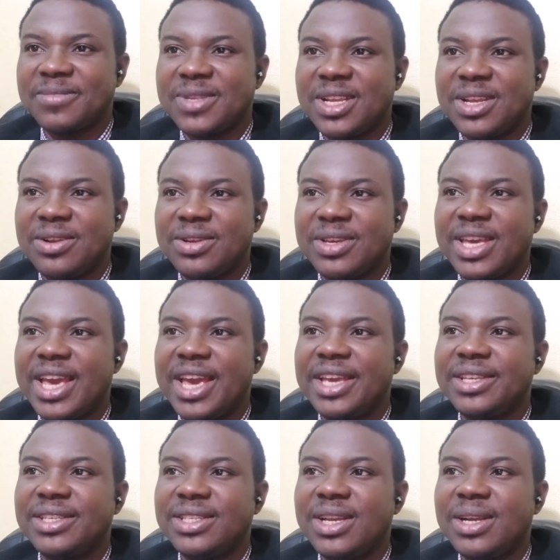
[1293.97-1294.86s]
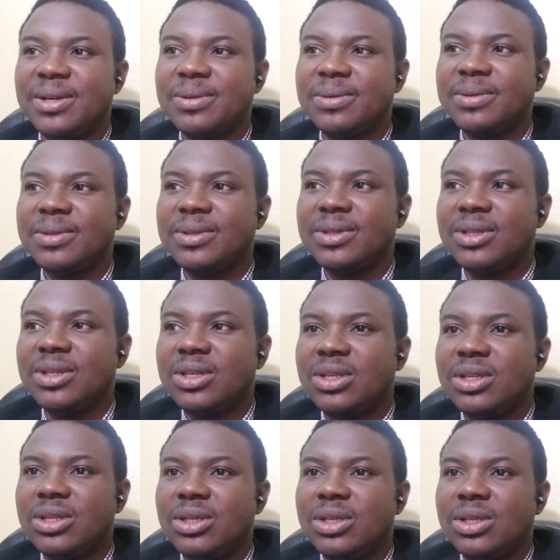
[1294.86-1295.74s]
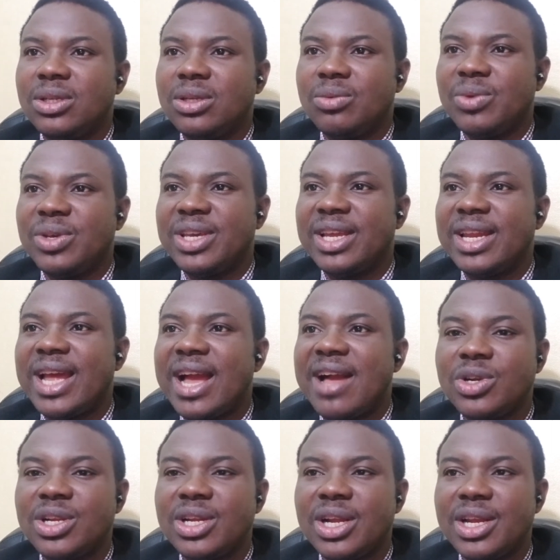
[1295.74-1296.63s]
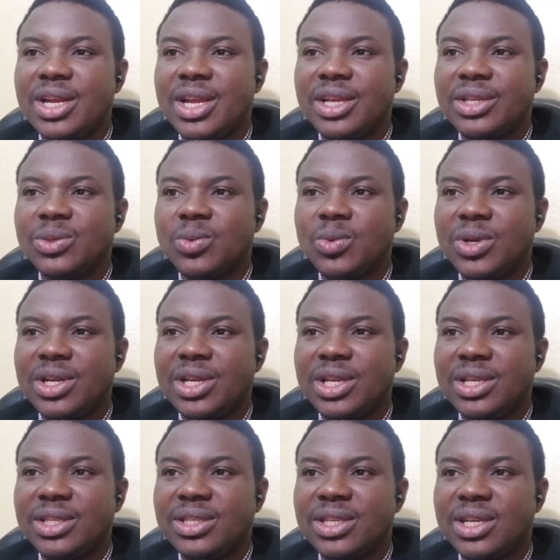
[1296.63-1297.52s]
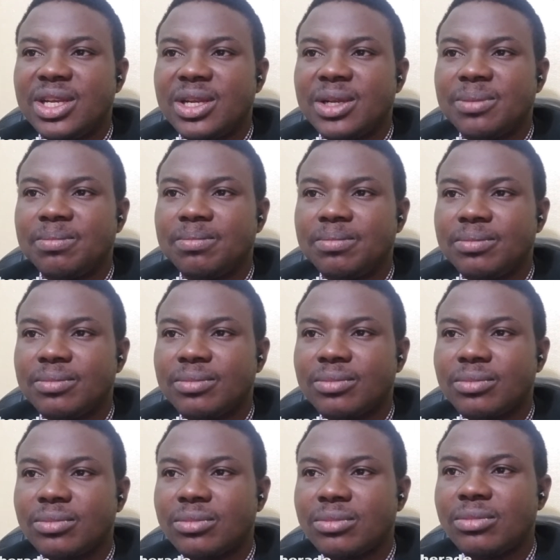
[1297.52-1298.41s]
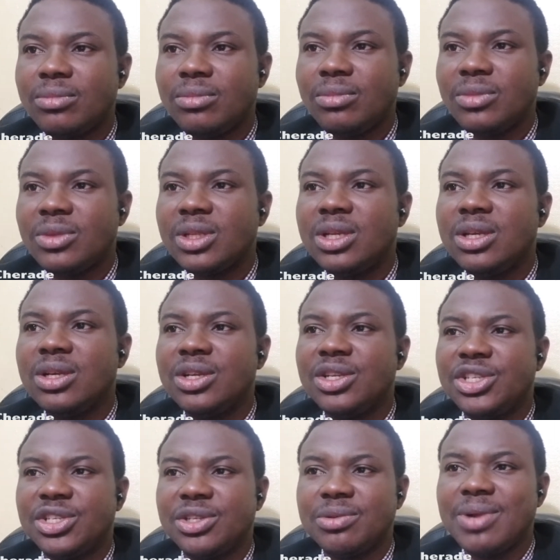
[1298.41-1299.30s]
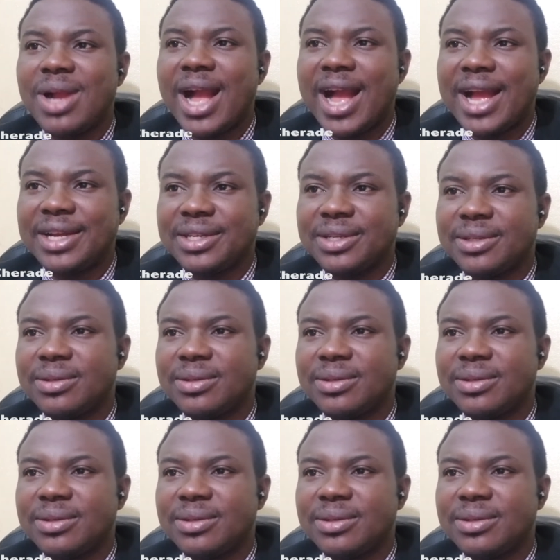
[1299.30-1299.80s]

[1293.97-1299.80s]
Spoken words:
Okay, so we can have our next word is Shrad.